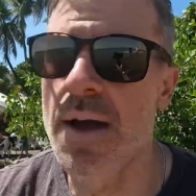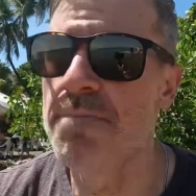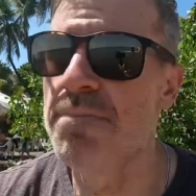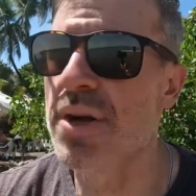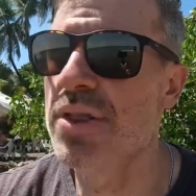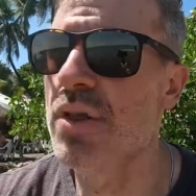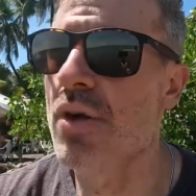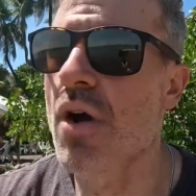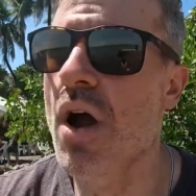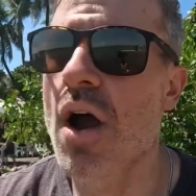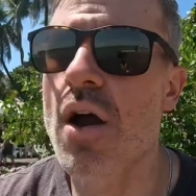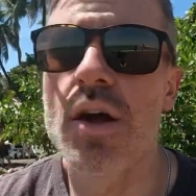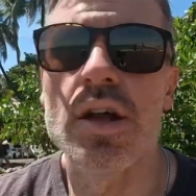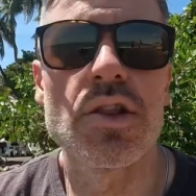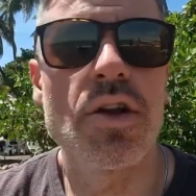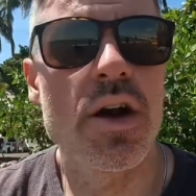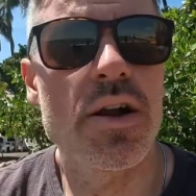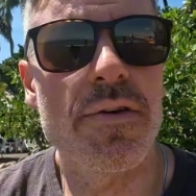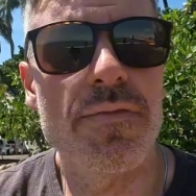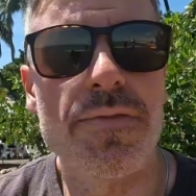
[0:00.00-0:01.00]
but there are a
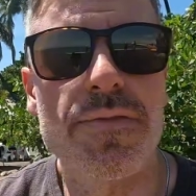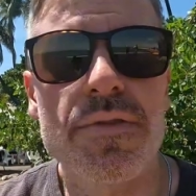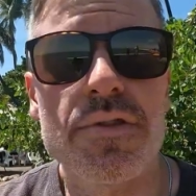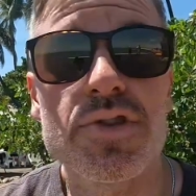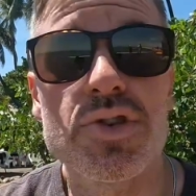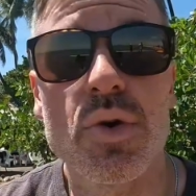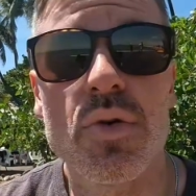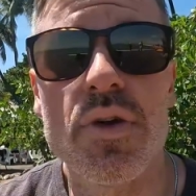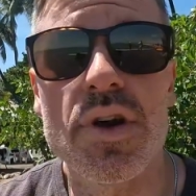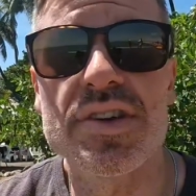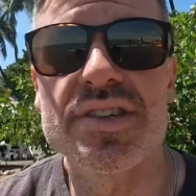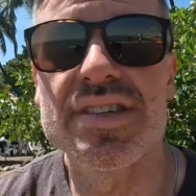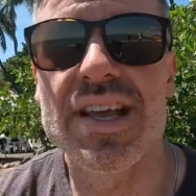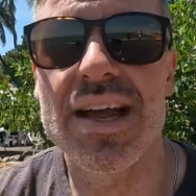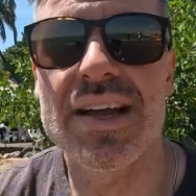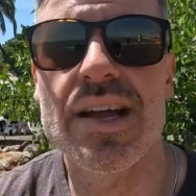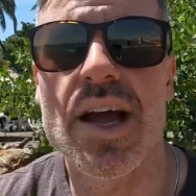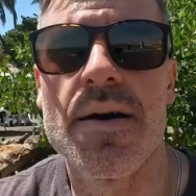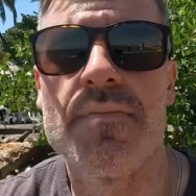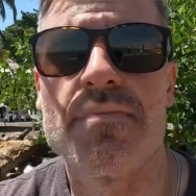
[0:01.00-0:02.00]
lot of tourists
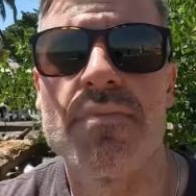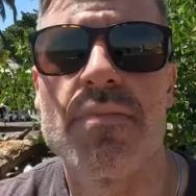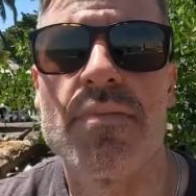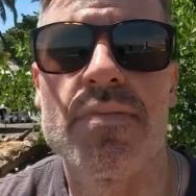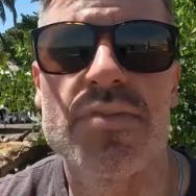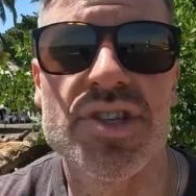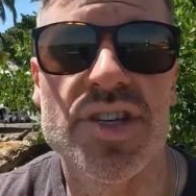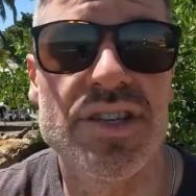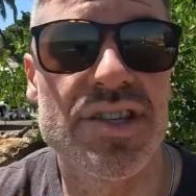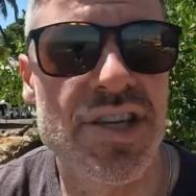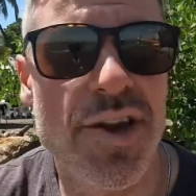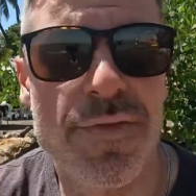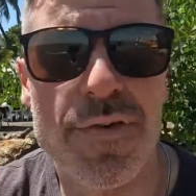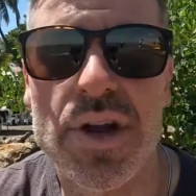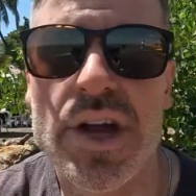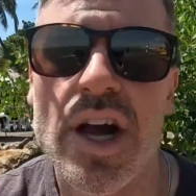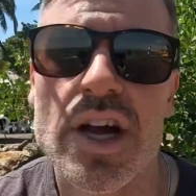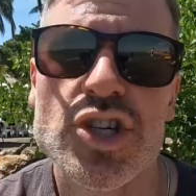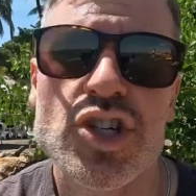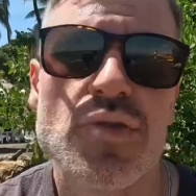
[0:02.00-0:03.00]
that come to
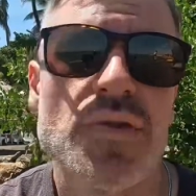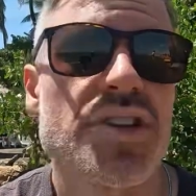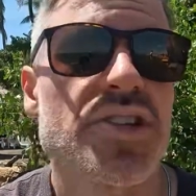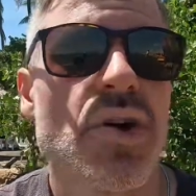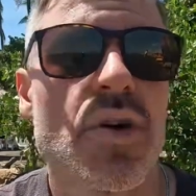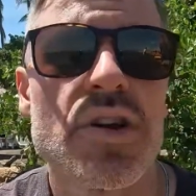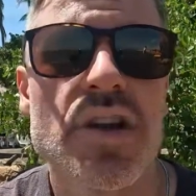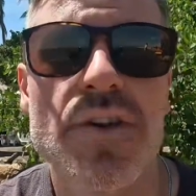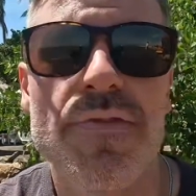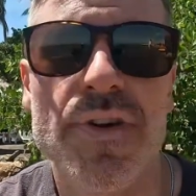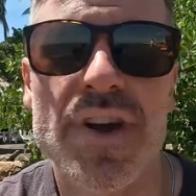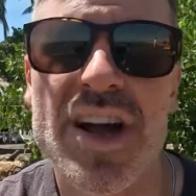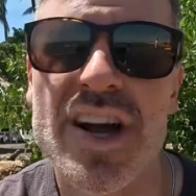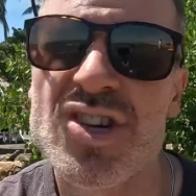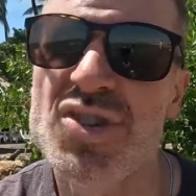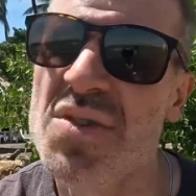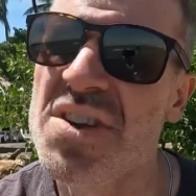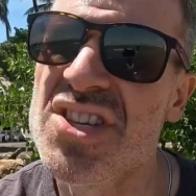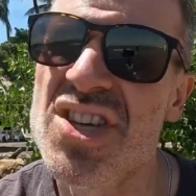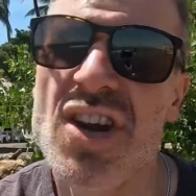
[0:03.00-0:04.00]
different countries, go to different
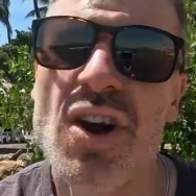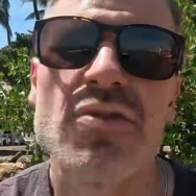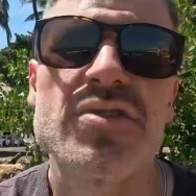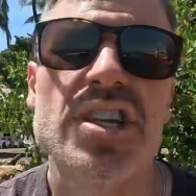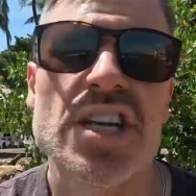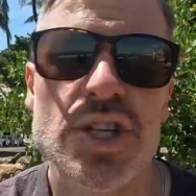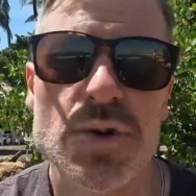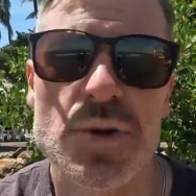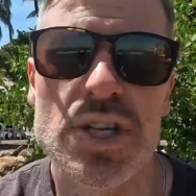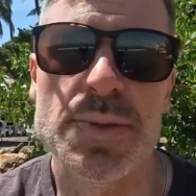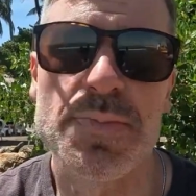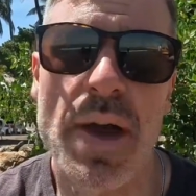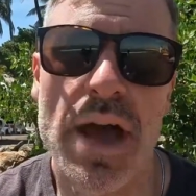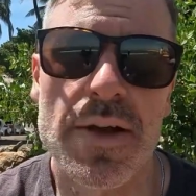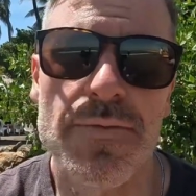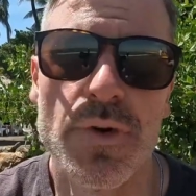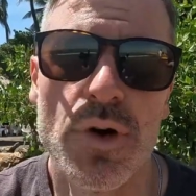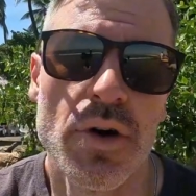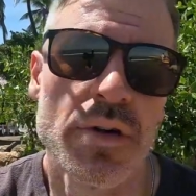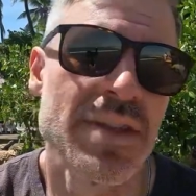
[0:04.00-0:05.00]
countries, and are
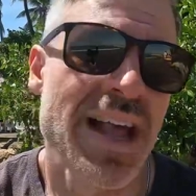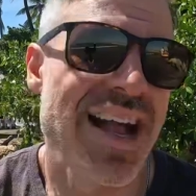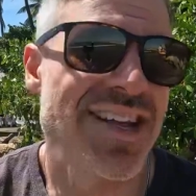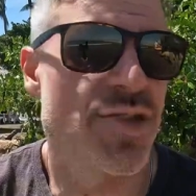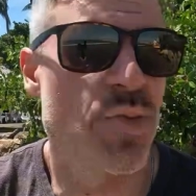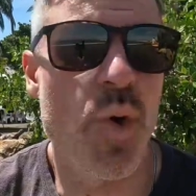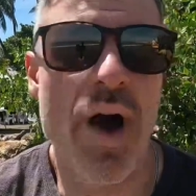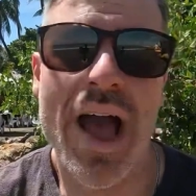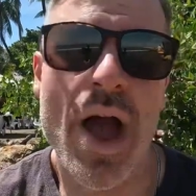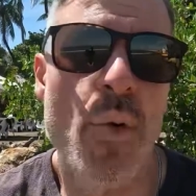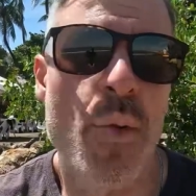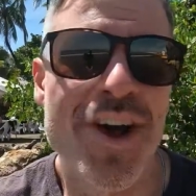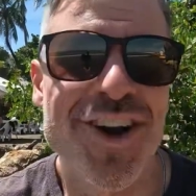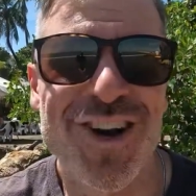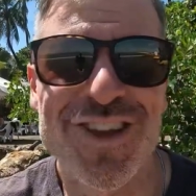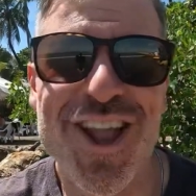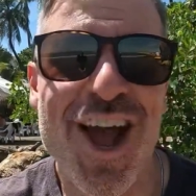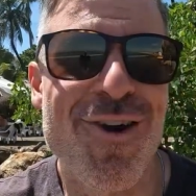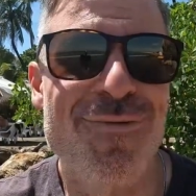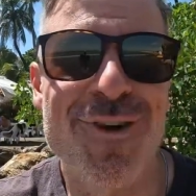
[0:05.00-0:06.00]
disrespectful. And that's why I went
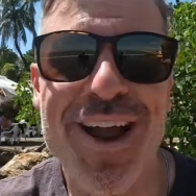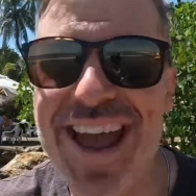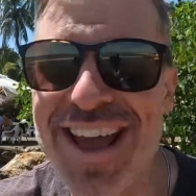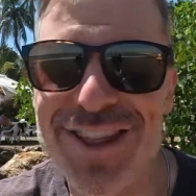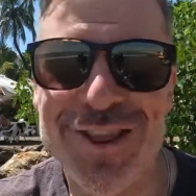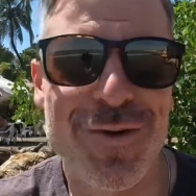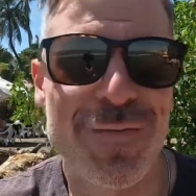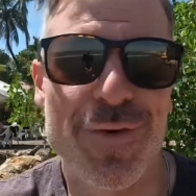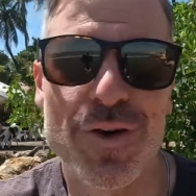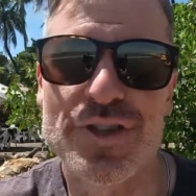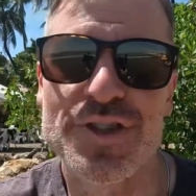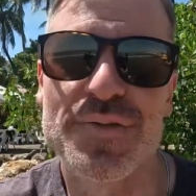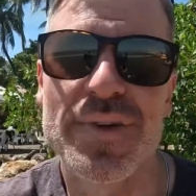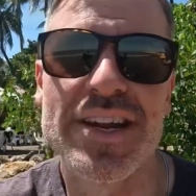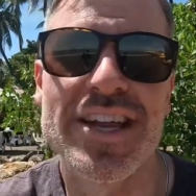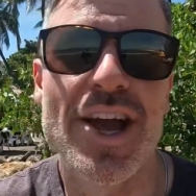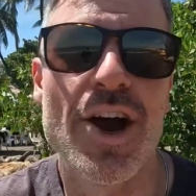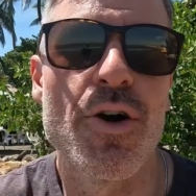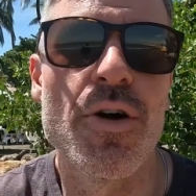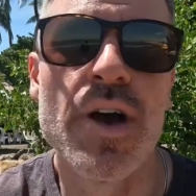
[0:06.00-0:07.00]
on that rant in the first
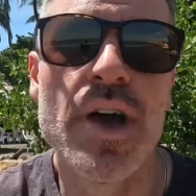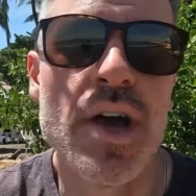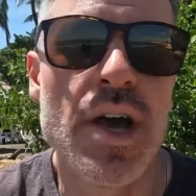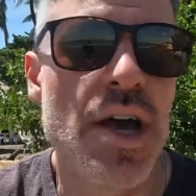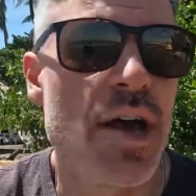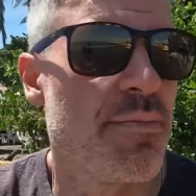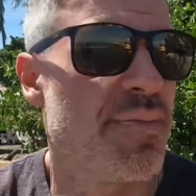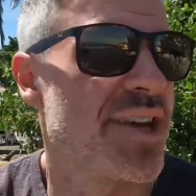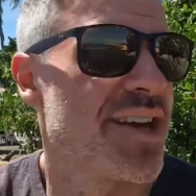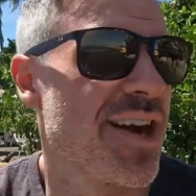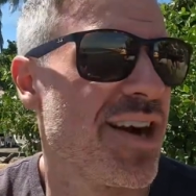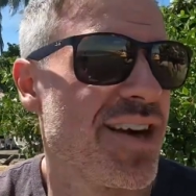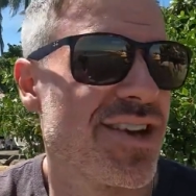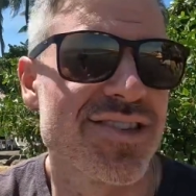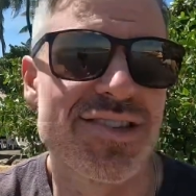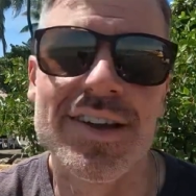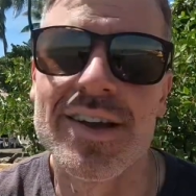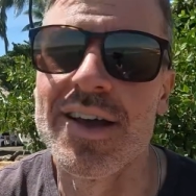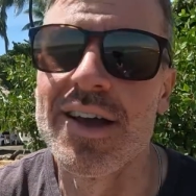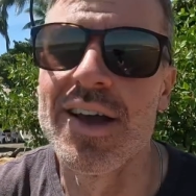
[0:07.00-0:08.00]
video,
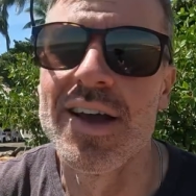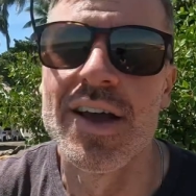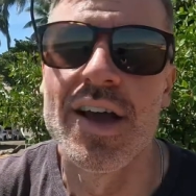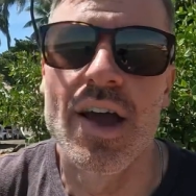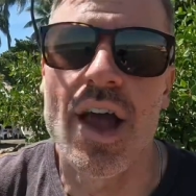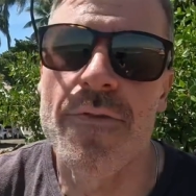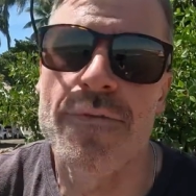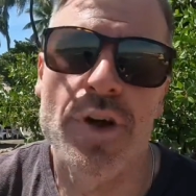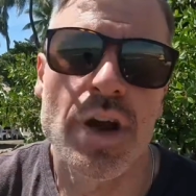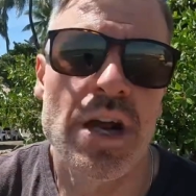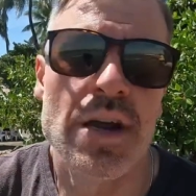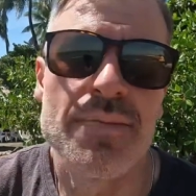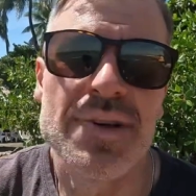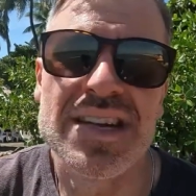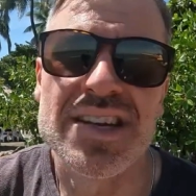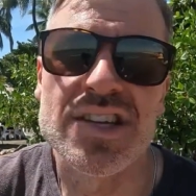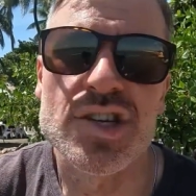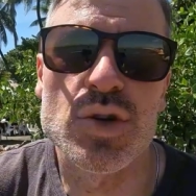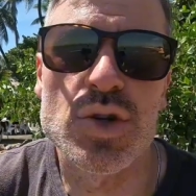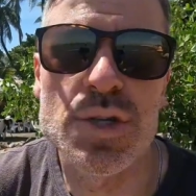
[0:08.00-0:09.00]
because if you're going to
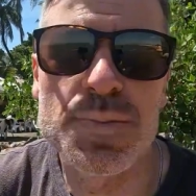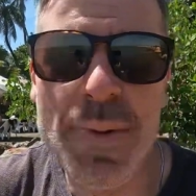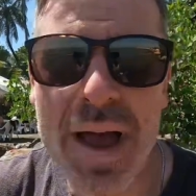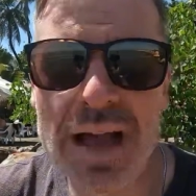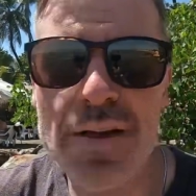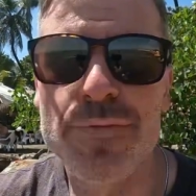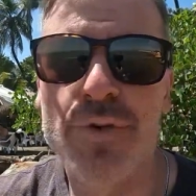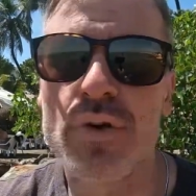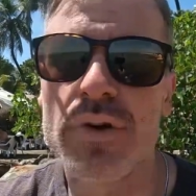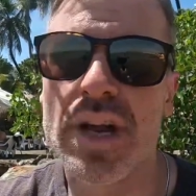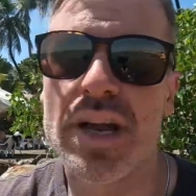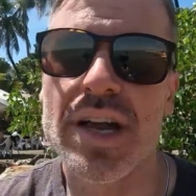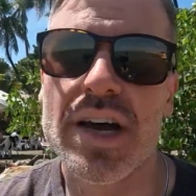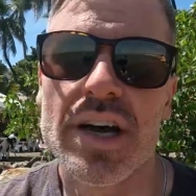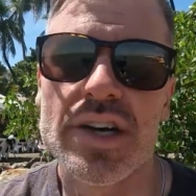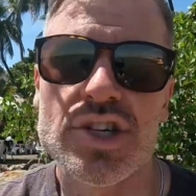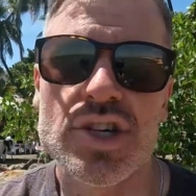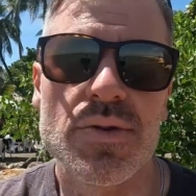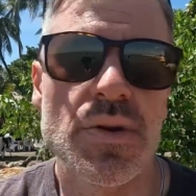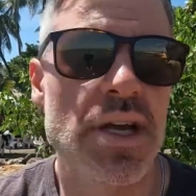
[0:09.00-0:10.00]
be disrespectful in a
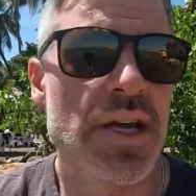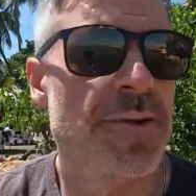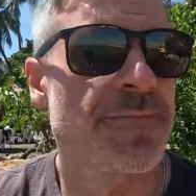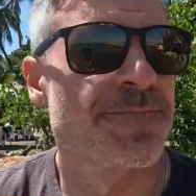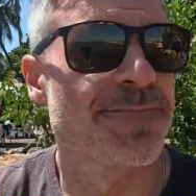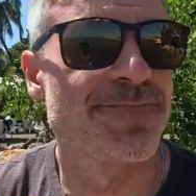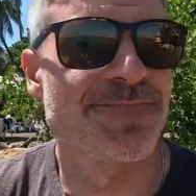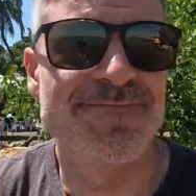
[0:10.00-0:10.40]
country,